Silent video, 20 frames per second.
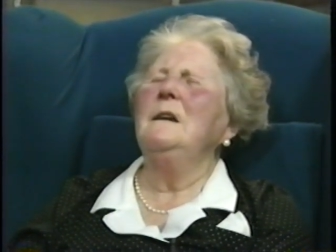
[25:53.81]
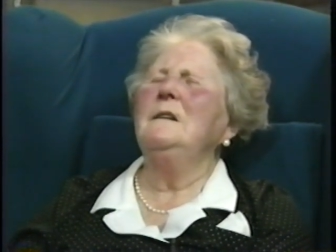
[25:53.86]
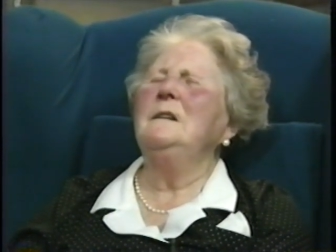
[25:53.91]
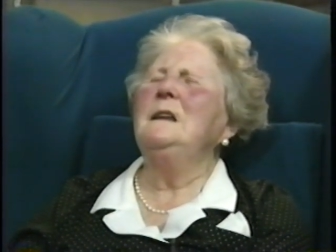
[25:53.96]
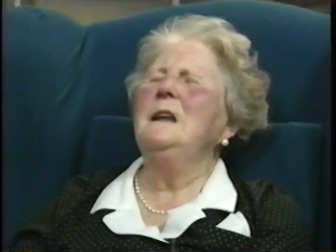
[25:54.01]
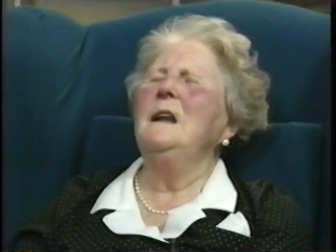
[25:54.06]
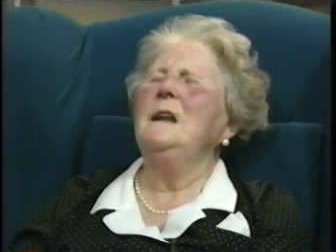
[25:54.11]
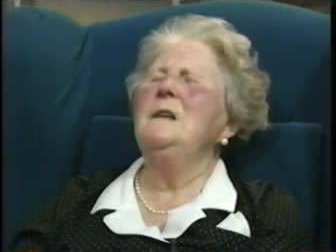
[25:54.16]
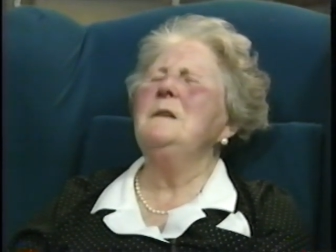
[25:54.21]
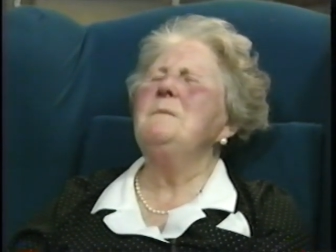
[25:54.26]

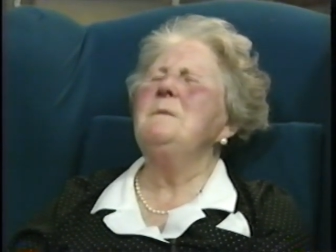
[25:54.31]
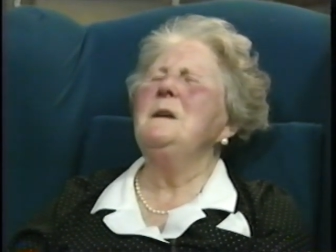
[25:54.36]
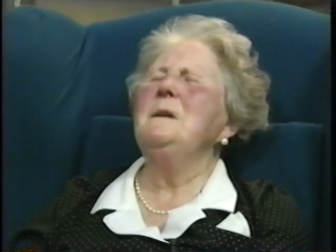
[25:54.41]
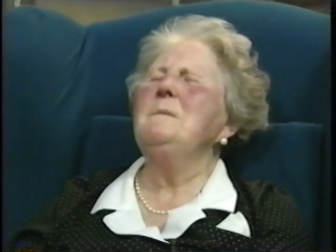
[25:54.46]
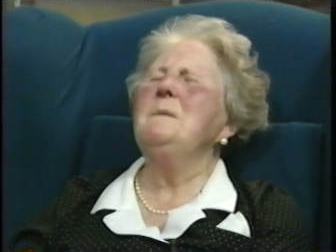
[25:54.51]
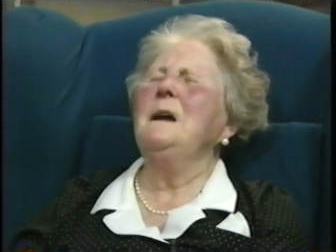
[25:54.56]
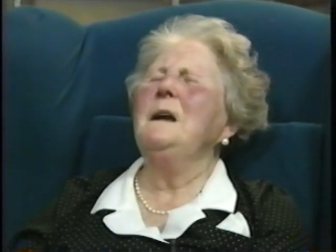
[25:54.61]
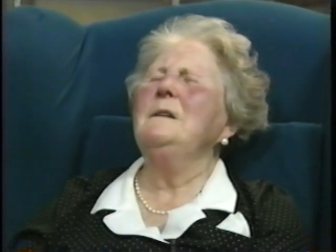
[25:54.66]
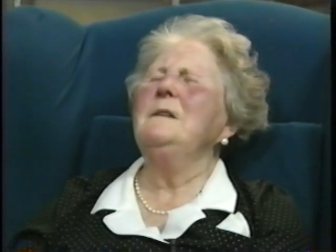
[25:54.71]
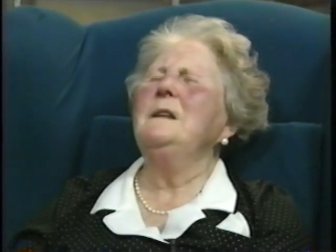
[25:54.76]
telling me
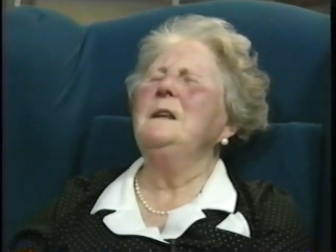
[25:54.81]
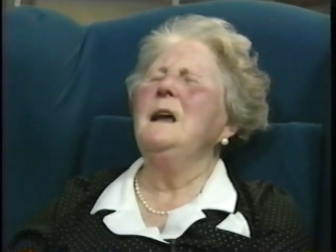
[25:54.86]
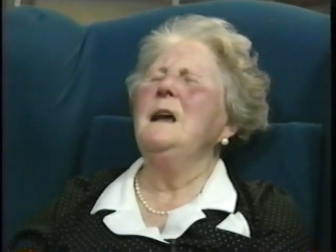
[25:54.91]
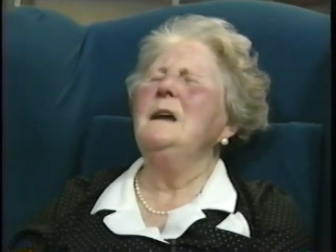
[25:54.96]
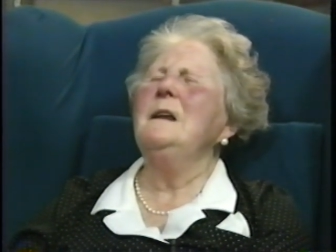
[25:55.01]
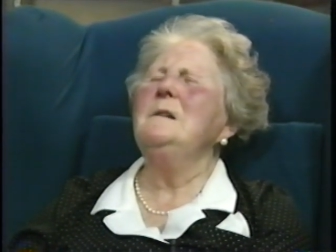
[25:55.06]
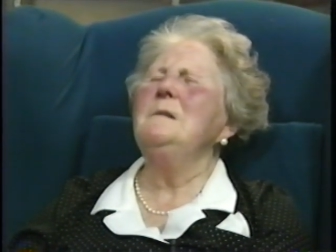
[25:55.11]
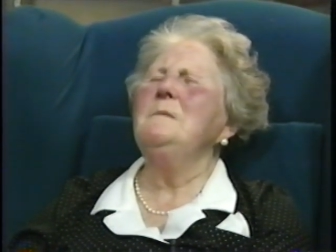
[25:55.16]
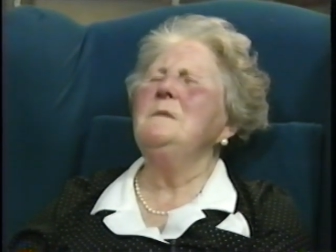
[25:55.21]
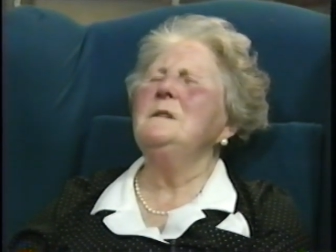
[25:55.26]
about the
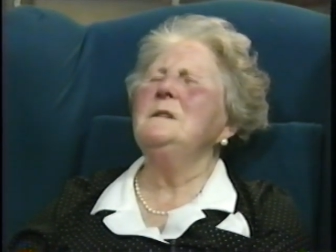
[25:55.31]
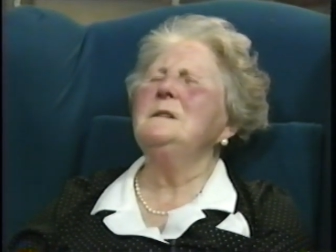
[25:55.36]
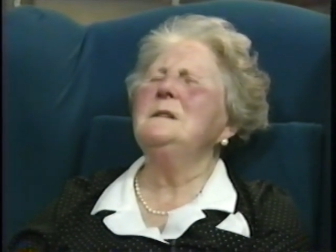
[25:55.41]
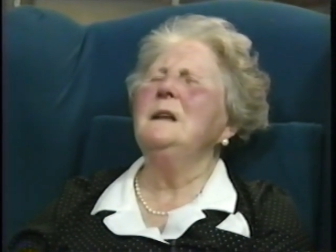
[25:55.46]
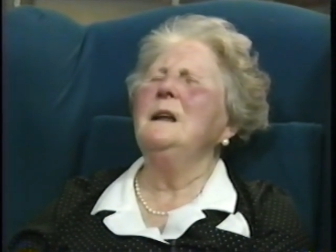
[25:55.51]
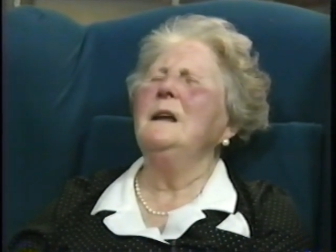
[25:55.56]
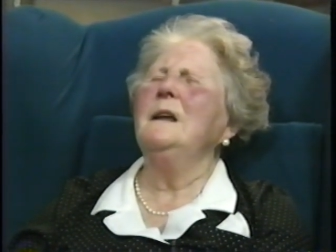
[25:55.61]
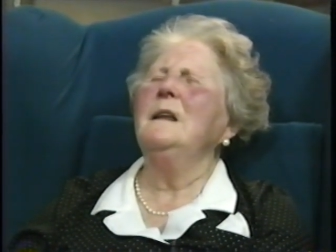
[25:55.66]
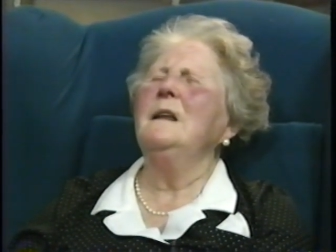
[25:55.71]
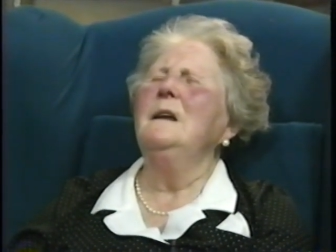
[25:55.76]
animals
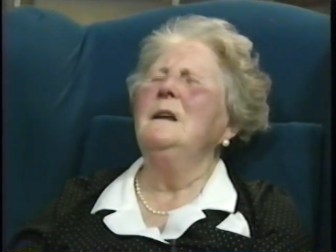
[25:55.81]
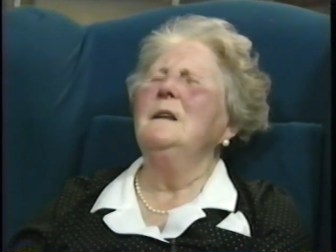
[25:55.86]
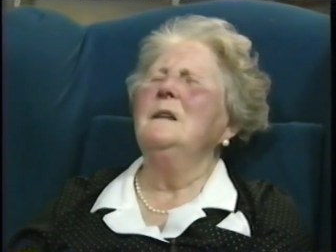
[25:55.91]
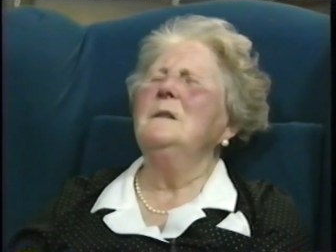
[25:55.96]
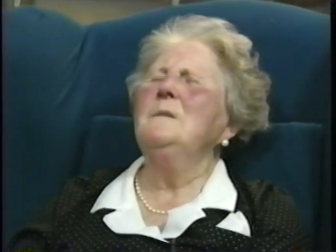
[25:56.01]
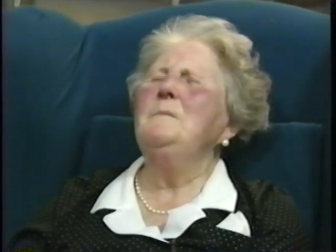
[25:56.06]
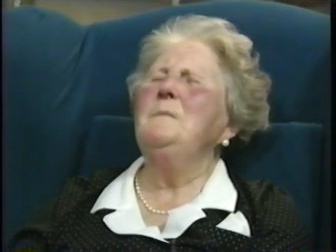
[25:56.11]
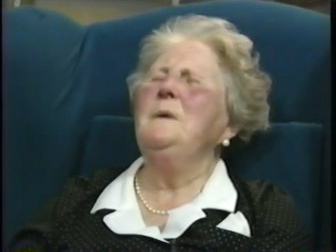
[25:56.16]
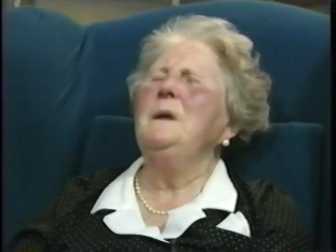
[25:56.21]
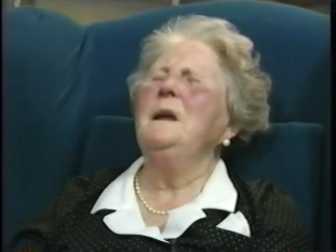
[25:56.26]
like
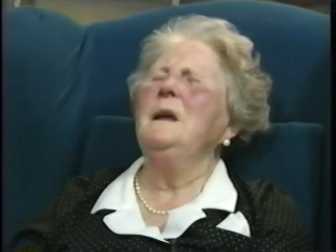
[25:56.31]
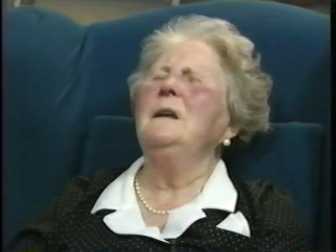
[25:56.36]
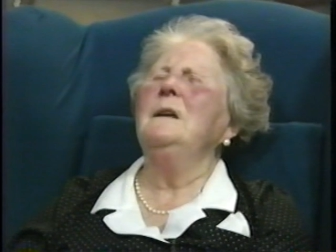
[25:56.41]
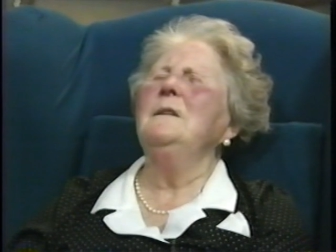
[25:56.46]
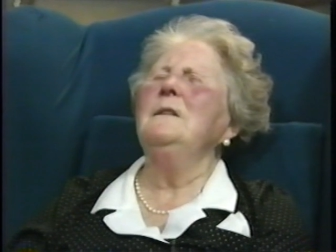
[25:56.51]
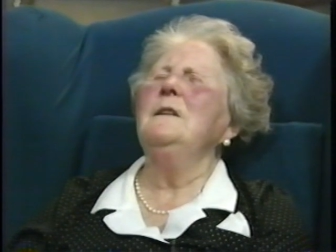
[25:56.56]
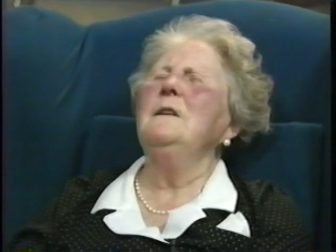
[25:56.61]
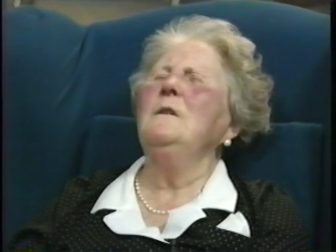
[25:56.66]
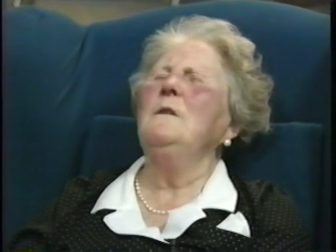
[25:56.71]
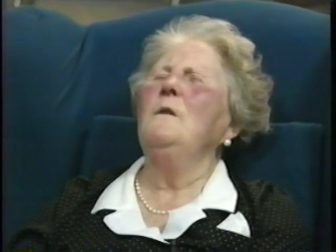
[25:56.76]
the pig
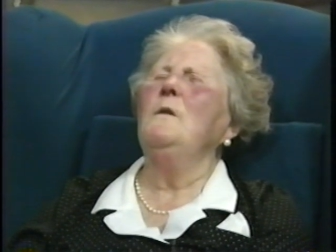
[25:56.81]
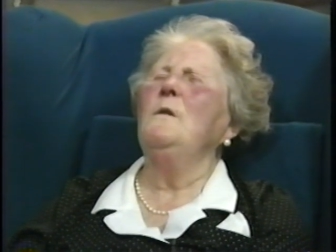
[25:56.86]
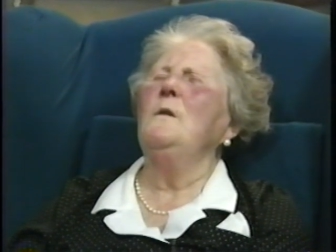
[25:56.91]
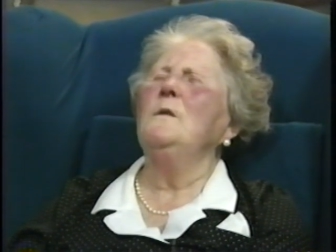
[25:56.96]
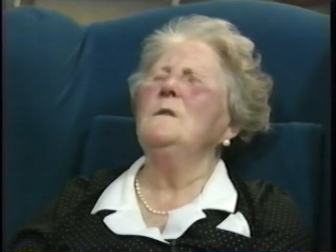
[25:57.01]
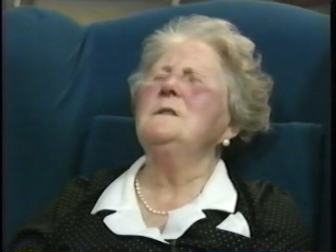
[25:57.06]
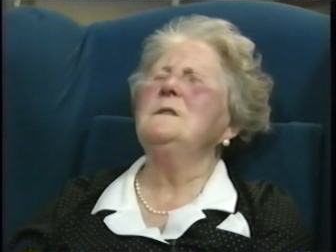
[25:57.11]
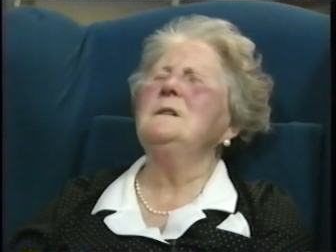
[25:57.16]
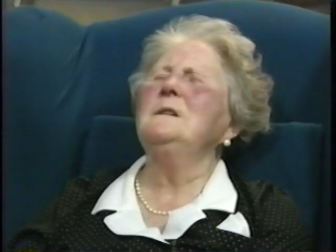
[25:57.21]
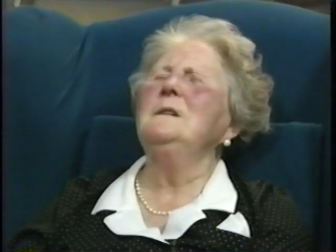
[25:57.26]
and the
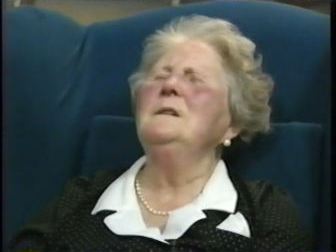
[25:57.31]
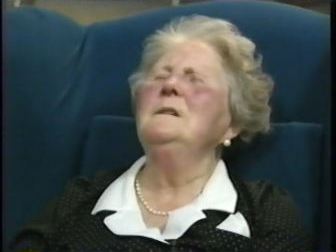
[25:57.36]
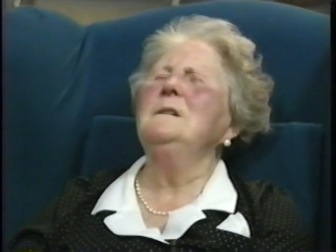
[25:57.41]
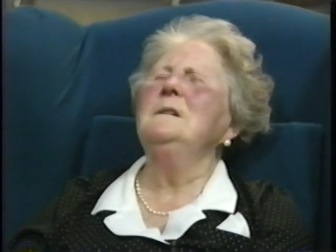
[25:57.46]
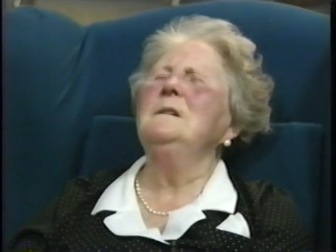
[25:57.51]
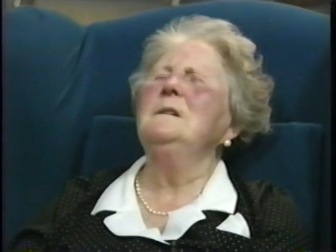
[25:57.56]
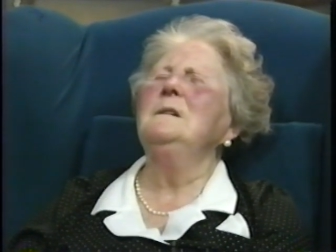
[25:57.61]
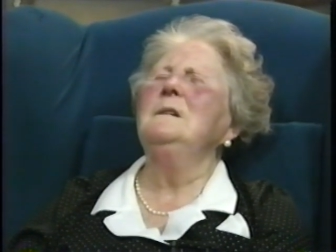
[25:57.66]
horse, and